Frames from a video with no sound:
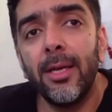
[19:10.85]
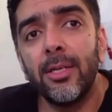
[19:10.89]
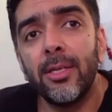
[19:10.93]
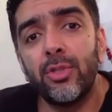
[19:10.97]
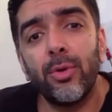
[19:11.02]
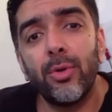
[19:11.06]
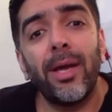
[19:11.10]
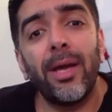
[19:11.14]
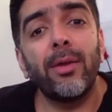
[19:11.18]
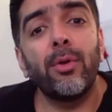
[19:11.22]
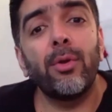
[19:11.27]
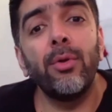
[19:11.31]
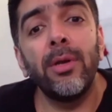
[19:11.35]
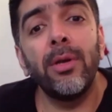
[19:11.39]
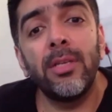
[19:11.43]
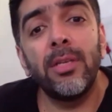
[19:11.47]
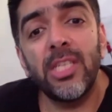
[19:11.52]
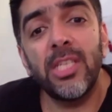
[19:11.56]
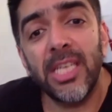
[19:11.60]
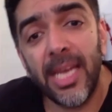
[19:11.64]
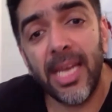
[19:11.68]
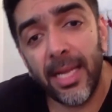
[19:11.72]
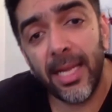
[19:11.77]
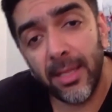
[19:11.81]
So I couldn't
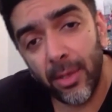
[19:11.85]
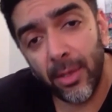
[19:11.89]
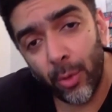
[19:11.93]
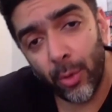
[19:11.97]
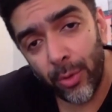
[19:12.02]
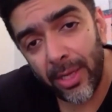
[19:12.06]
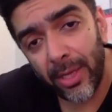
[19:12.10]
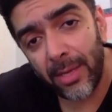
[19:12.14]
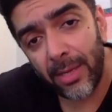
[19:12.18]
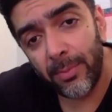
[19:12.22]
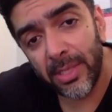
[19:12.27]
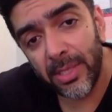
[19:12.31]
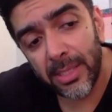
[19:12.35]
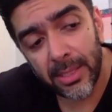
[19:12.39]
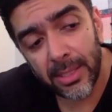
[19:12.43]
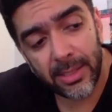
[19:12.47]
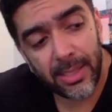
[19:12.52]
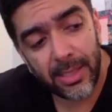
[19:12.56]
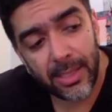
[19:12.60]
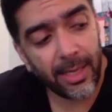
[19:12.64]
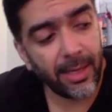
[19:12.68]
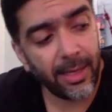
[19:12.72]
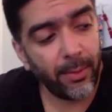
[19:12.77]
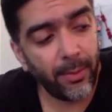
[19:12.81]
scale the hotel
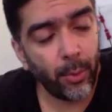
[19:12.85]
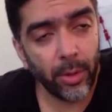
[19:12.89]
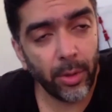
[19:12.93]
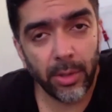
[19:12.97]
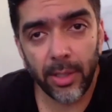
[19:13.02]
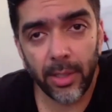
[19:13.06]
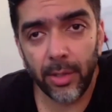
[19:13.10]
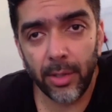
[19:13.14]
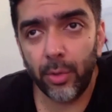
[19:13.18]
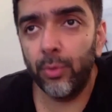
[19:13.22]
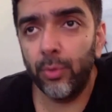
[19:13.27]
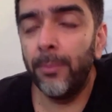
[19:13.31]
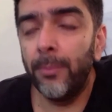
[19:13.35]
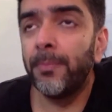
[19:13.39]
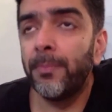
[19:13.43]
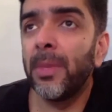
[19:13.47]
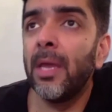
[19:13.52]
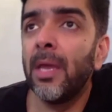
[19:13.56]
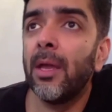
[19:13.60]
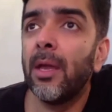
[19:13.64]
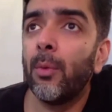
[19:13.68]
business like I wanted to.